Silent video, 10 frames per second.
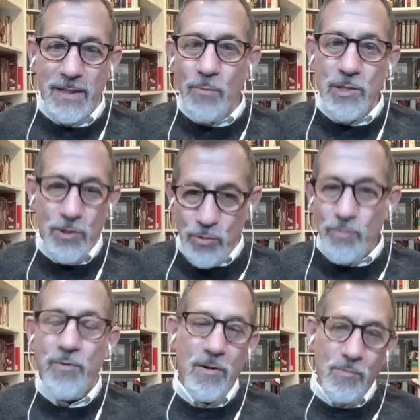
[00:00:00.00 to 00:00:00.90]
And he wasn't too
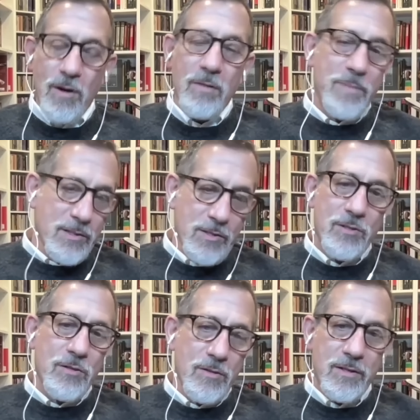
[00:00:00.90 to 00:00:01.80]
far wrong, because the
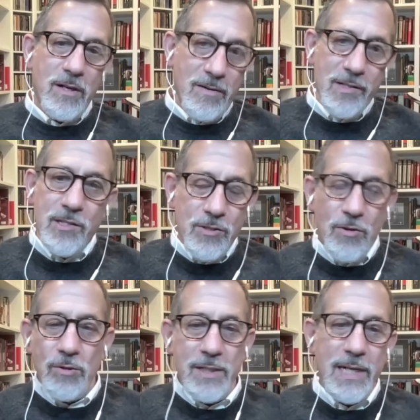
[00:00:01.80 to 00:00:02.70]
Turner Diaries is
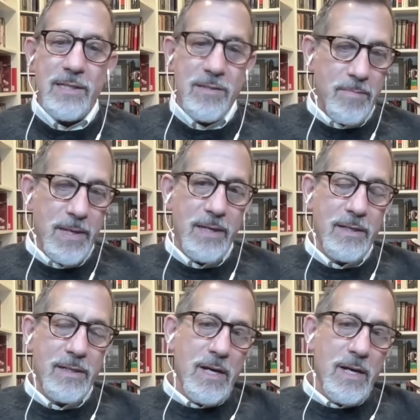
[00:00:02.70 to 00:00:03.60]
sold an estimated